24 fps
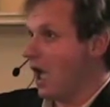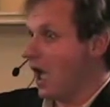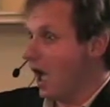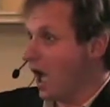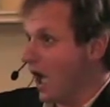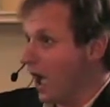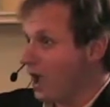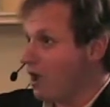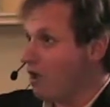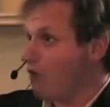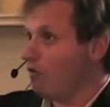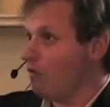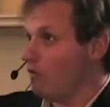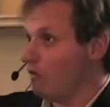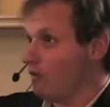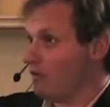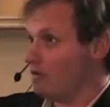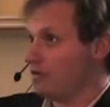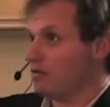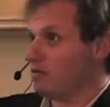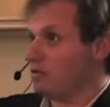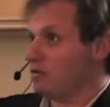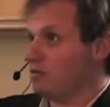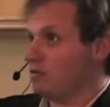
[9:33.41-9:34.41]
I
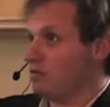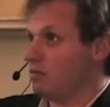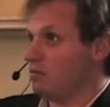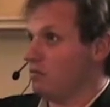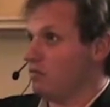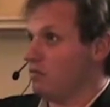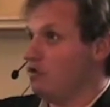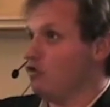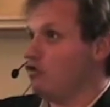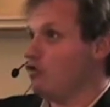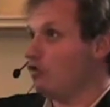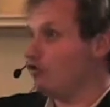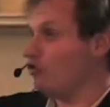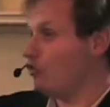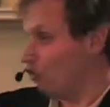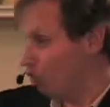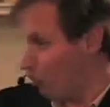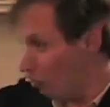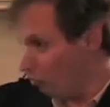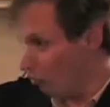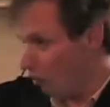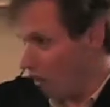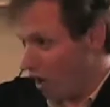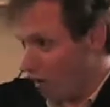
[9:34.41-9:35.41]
always, when you go into a
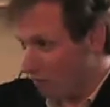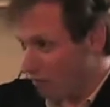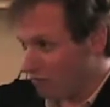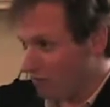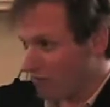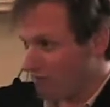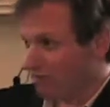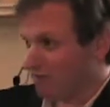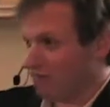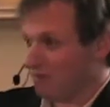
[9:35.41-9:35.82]
swamp,